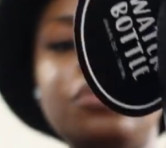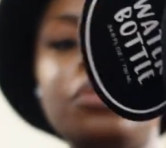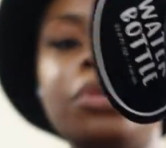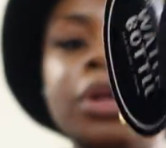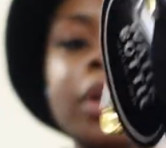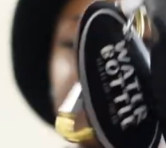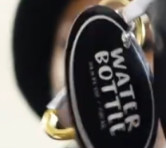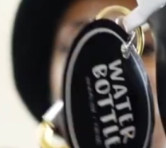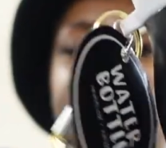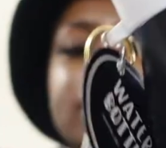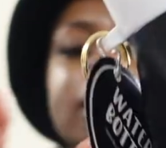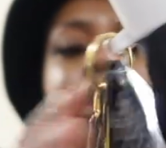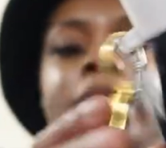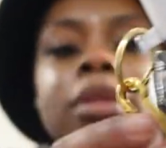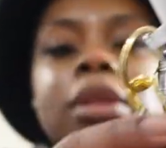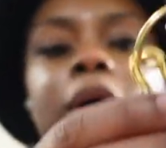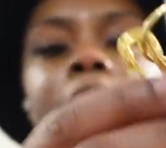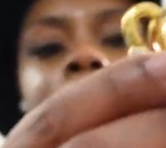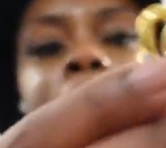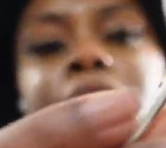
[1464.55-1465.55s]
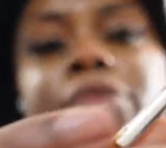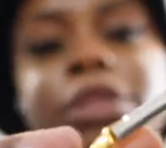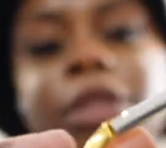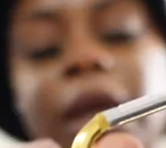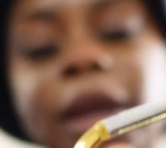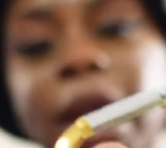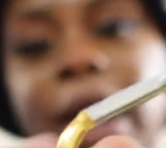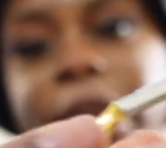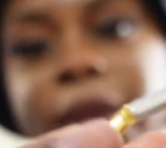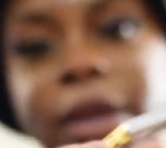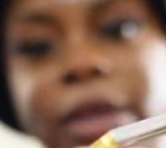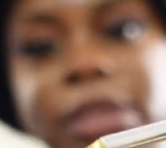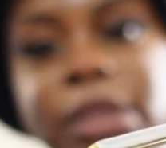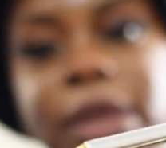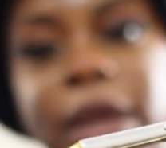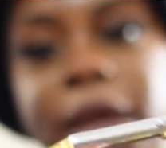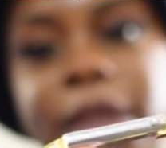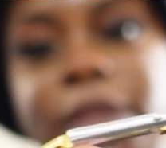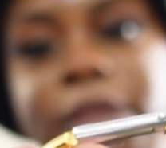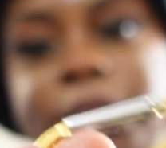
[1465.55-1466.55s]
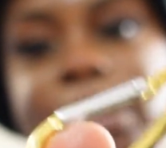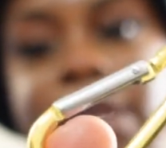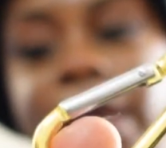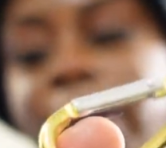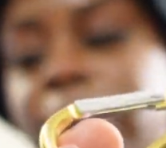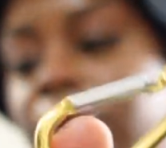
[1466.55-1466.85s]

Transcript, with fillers: on it and the only reason I got it because it got this like